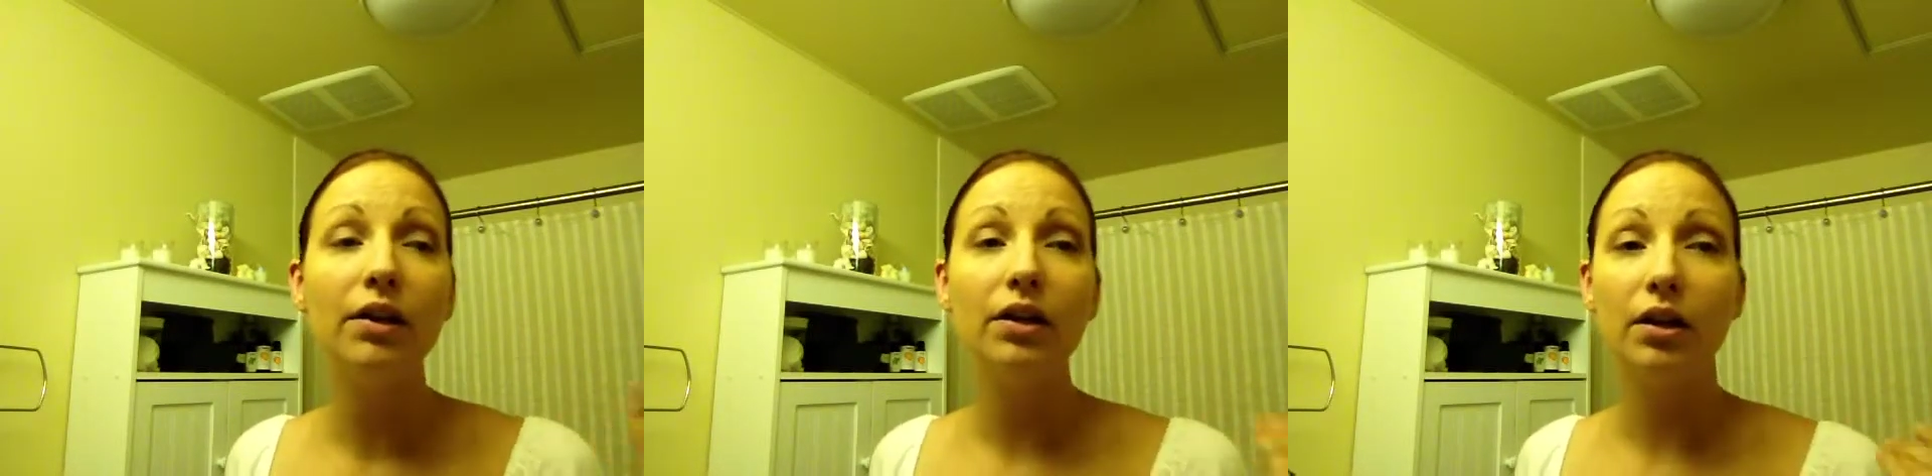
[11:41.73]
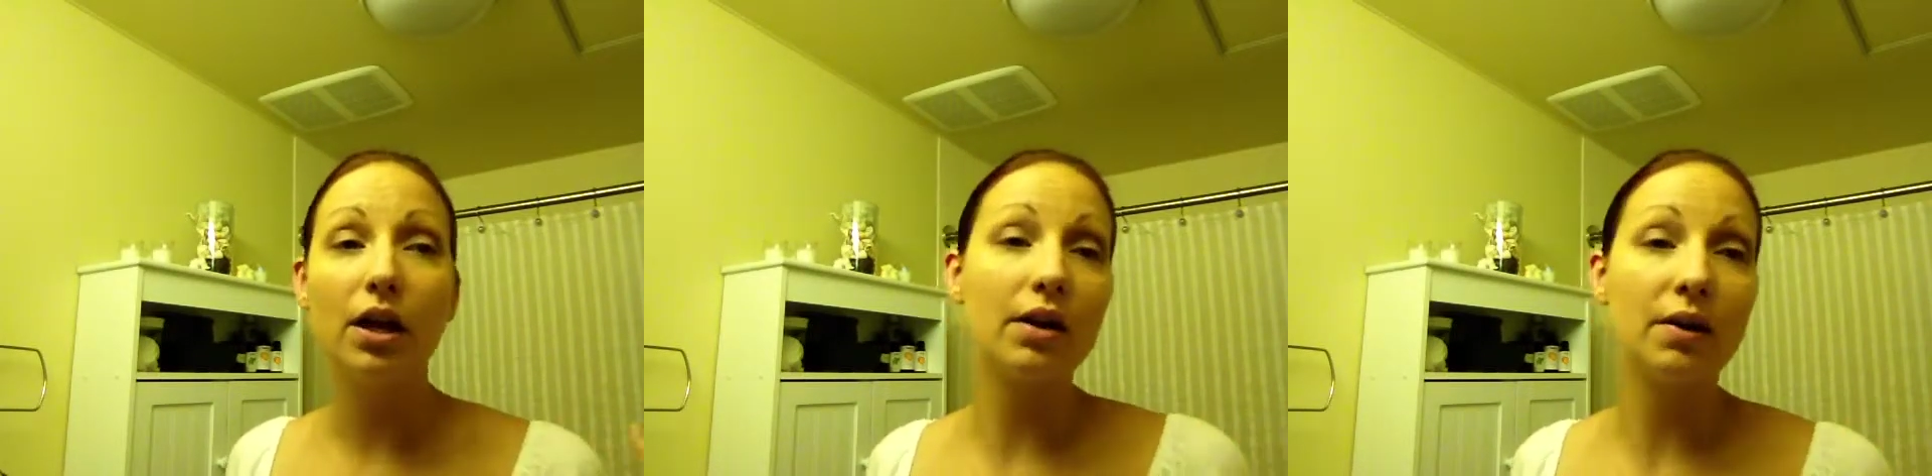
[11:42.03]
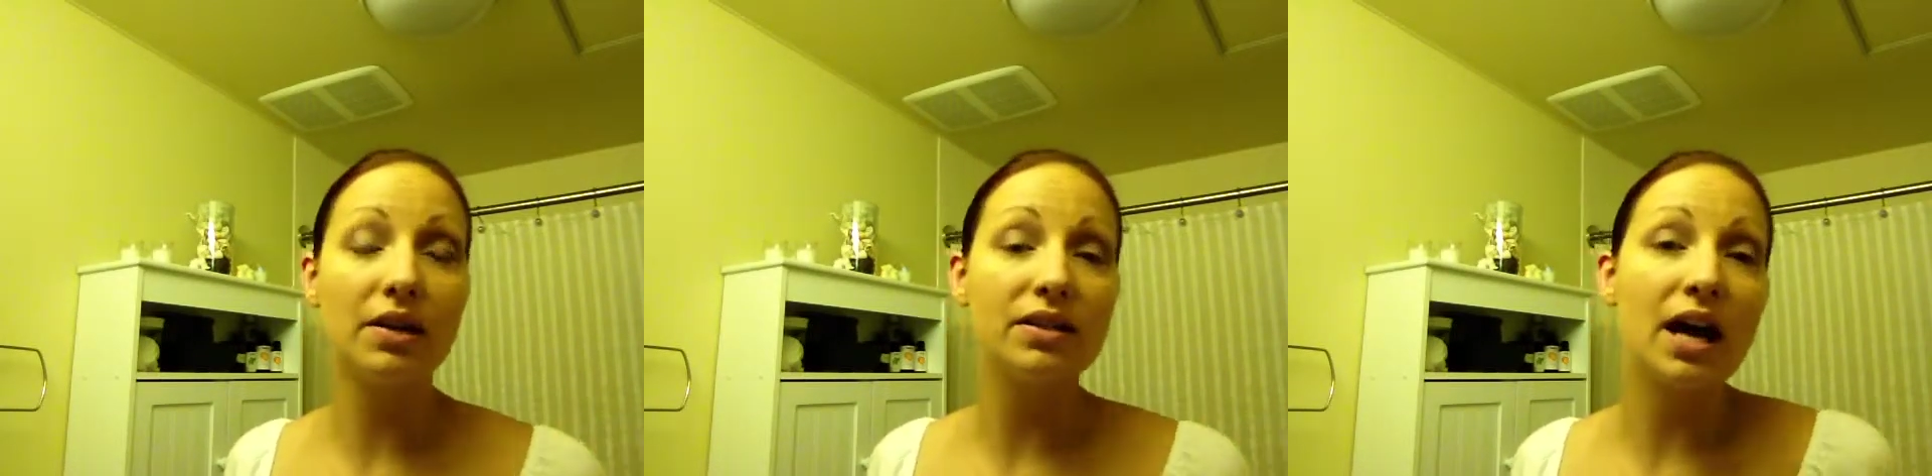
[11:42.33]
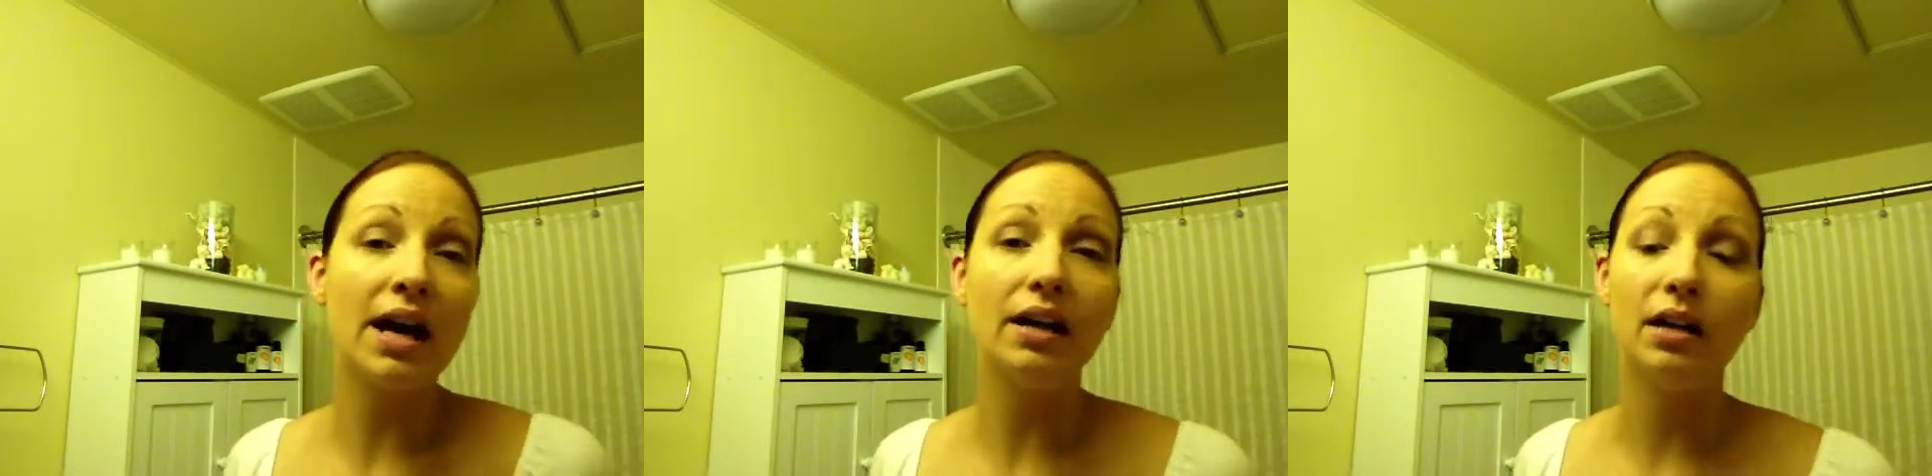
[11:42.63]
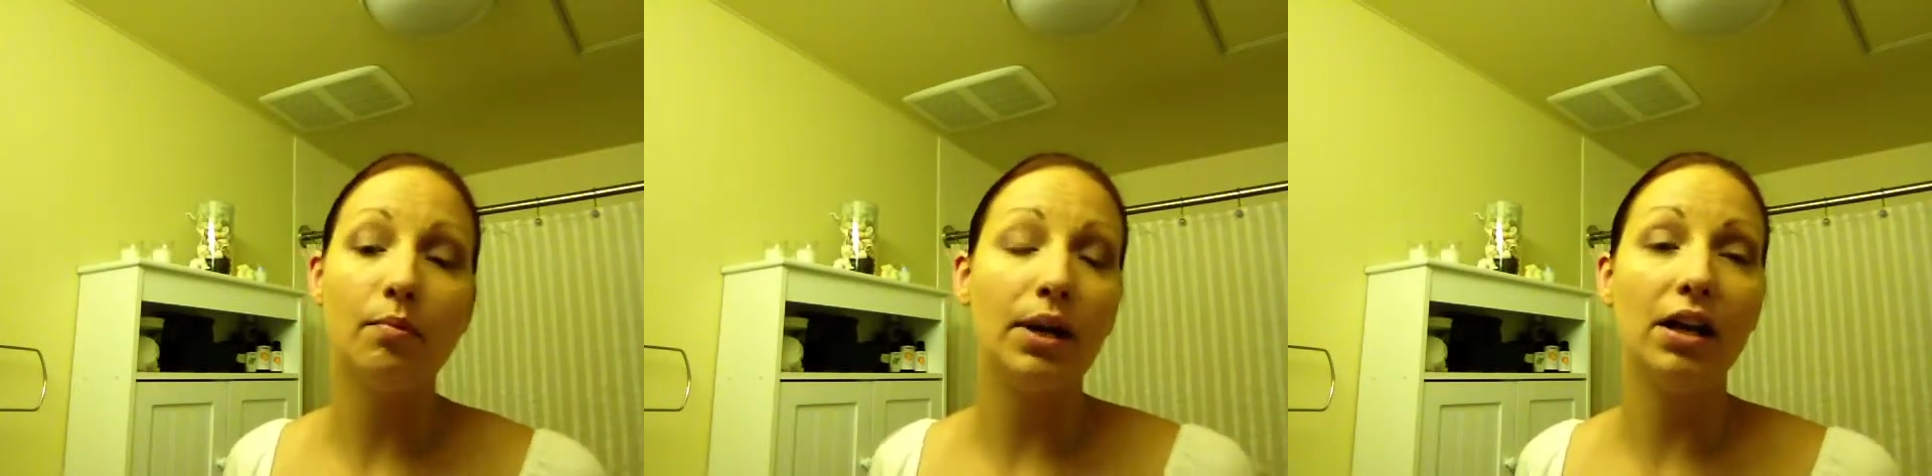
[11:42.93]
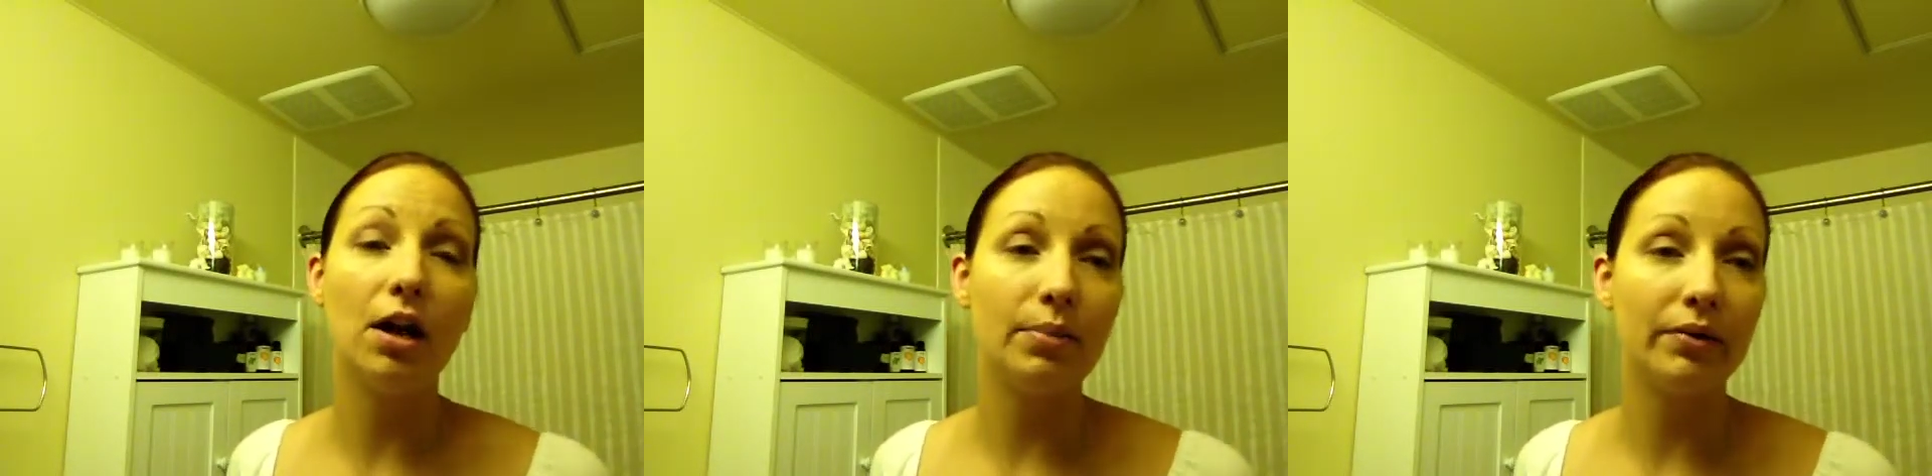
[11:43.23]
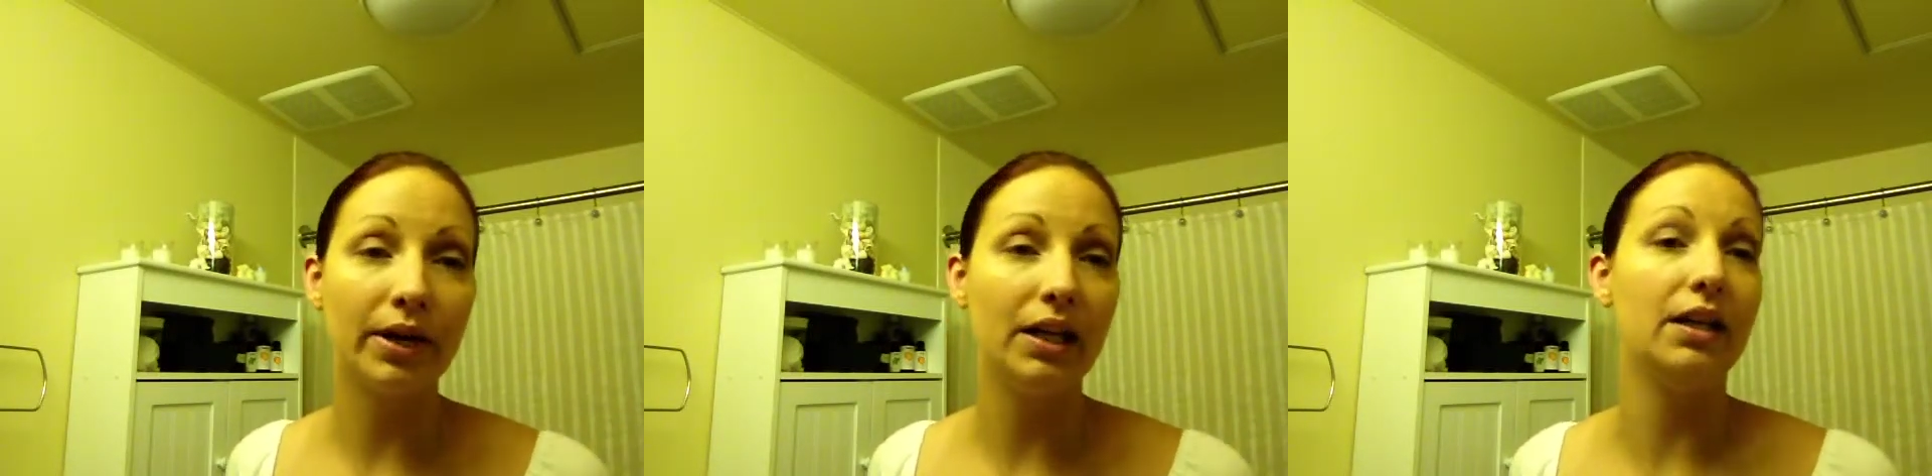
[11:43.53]
you know, I go outside and it may not be
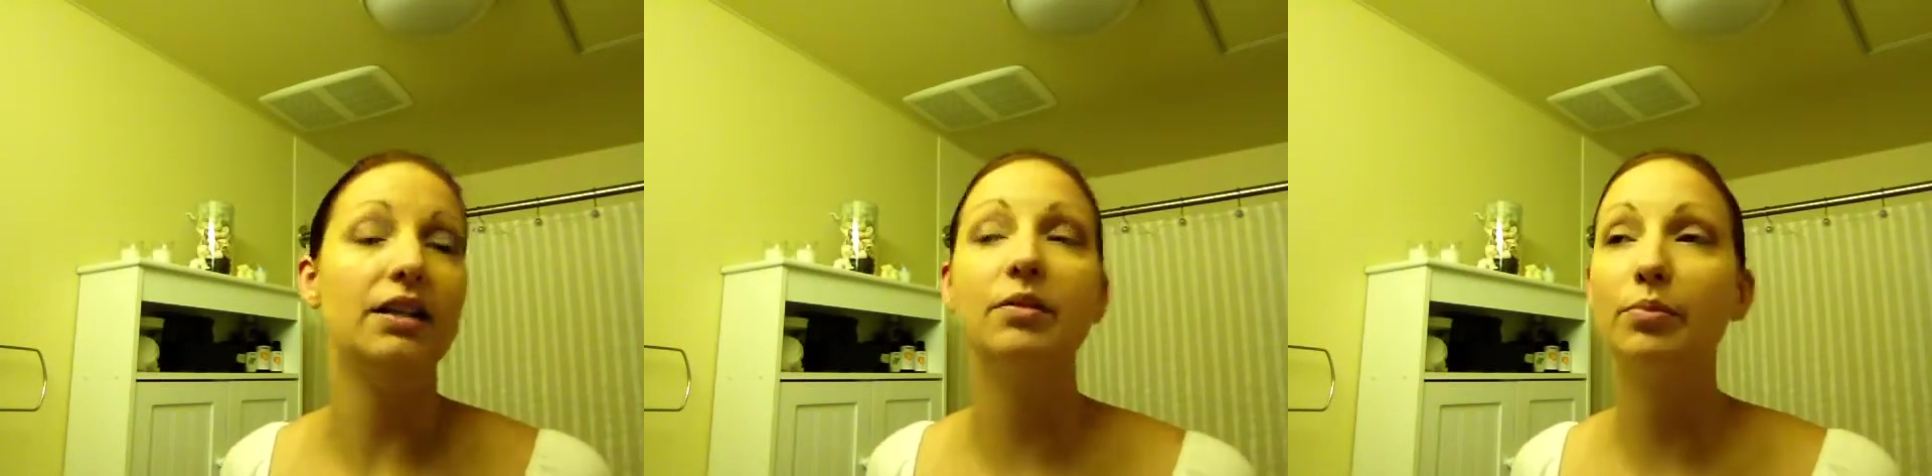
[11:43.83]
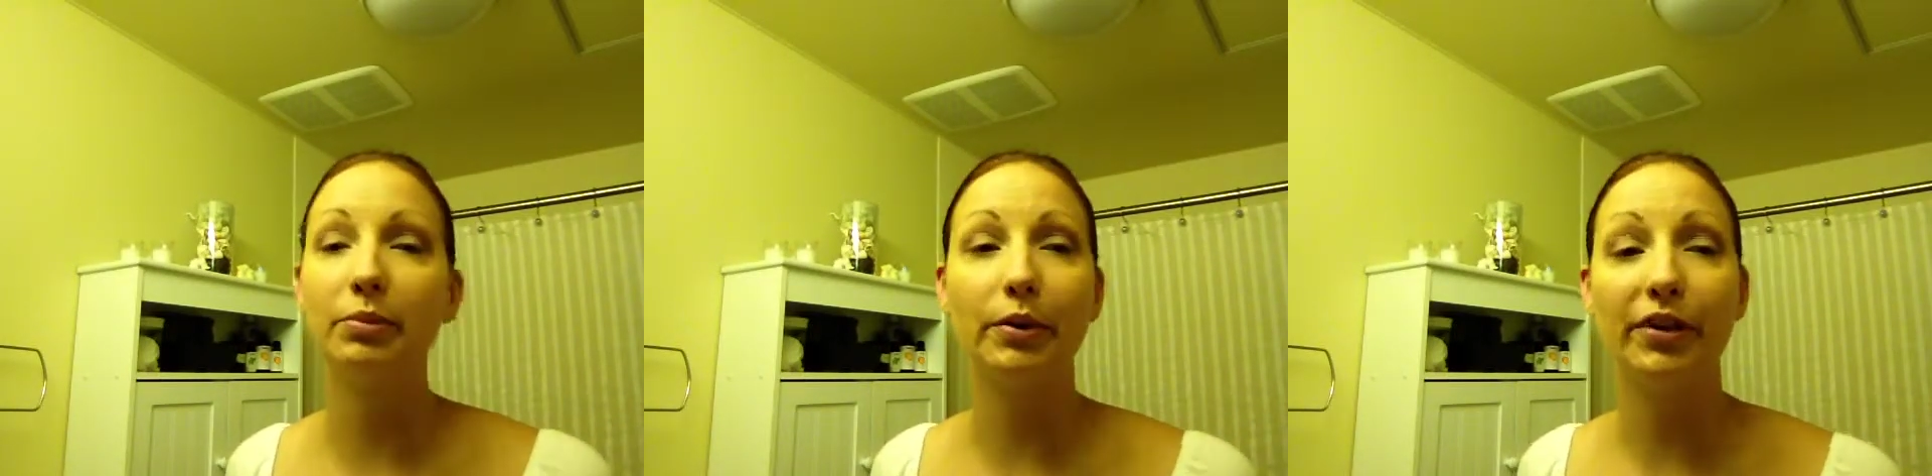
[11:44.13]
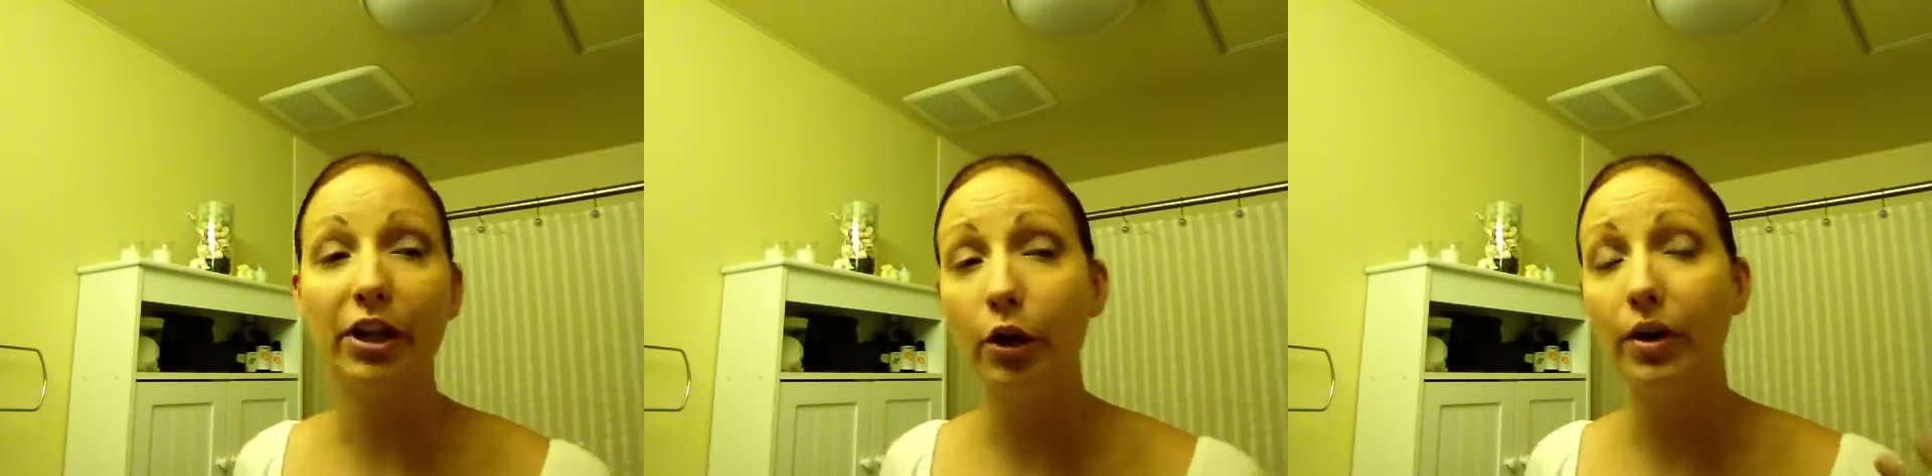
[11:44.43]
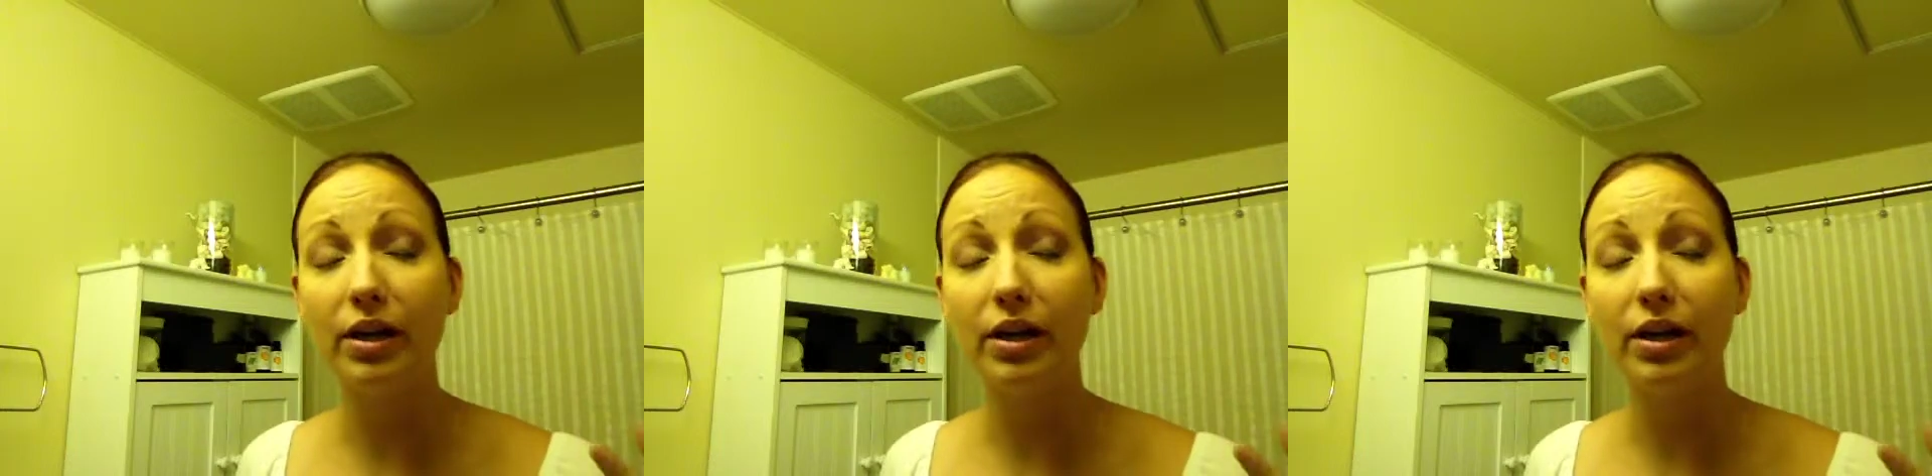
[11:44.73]
raining, I didn't bring my raincoat,